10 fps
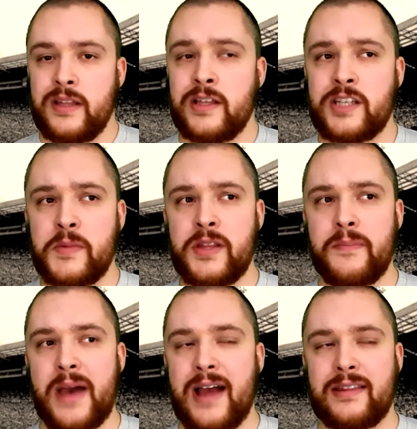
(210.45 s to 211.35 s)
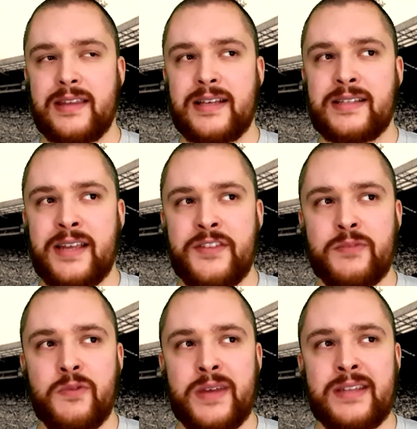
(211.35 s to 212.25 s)
Now, some of the bad things in this
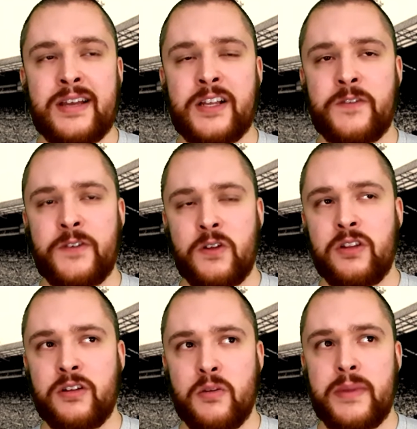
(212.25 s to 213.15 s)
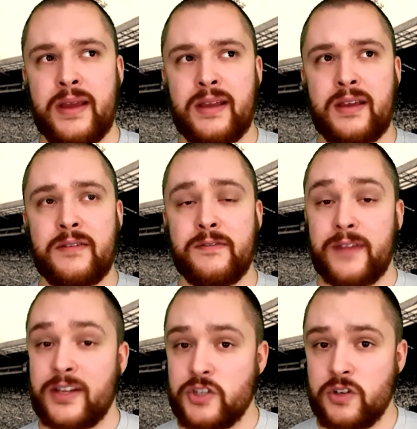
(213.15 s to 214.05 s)
movie, it does feel a little bit
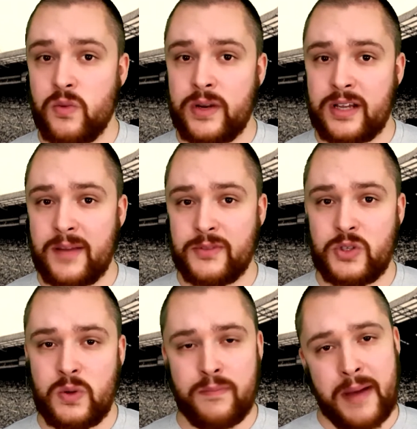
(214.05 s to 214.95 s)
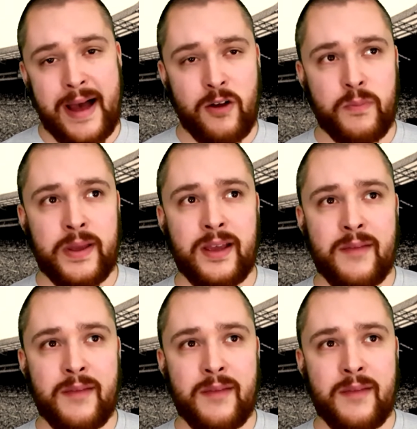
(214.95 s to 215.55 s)
conventional when it comes to a biopic.